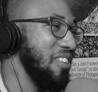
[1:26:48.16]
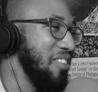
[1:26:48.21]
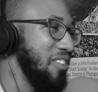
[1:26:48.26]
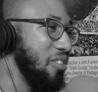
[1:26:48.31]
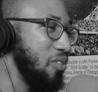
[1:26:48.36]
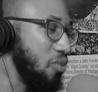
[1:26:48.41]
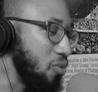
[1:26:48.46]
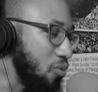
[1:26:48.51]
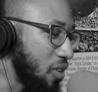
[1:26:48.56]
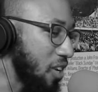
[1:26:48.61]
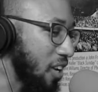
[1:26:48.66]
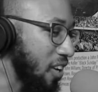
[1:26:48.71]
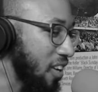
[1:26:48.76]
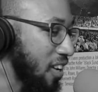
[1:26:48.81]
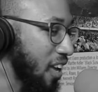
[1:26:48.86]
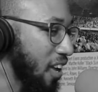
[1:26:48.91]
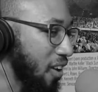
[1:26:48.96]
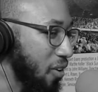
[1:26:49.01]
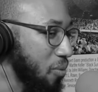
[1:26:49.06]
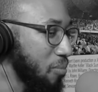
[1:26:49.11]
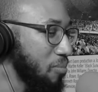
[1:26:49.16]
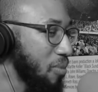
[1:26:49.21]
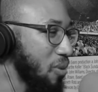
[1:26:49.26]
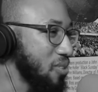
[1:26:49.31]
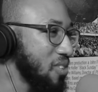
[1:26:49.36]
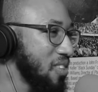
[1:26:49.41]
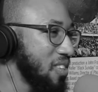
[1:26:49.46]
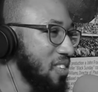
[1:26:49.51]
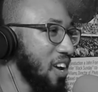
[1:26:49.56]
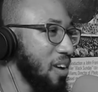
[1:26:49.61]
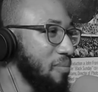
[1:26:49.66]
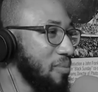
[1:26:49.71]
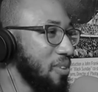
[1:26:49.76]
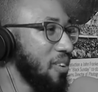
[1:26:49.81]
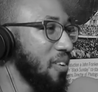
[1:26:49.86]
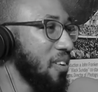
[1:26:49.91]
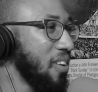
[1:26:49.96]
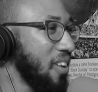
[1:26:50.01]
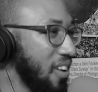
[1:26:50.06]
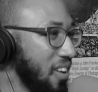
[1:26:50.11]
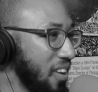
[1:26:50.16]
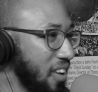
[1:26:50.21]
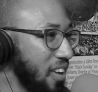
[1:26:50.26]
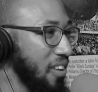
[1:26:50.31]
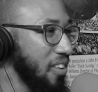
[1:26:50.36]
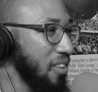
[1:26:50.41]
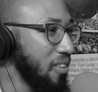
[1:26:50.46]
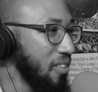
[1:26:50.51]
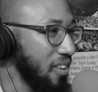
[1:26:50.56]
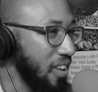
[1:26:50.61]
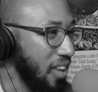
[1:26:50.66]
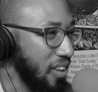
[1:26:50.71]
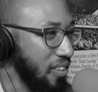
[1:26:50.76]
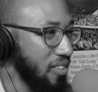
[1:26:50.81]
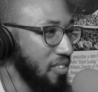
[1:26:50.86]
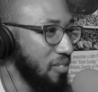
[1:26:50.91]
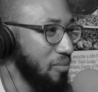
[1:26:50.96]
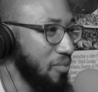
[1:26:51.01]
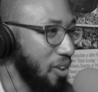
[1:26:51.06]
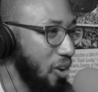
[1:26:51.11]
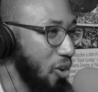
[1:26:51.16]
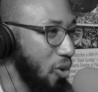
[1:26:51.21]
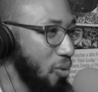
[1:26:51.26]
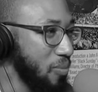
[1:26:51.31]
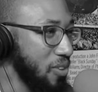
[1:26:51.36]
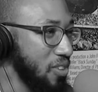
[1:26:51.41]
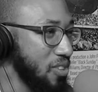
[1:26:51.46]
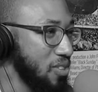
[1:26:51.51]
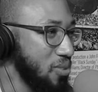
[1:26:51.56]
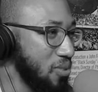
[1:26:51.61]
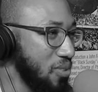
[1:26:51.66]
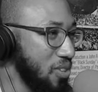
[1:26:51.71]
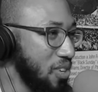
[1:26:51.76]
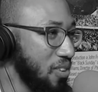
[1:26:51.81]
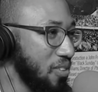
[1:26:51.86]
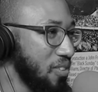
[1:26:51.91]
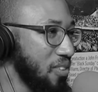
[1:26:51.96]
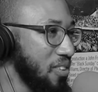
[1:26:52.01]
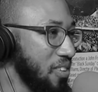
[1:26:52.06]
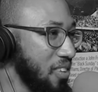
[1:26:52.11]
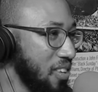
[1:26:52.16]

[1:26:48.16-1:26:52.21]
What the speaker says: Do you kick it at home most of the time though? And home in the studio?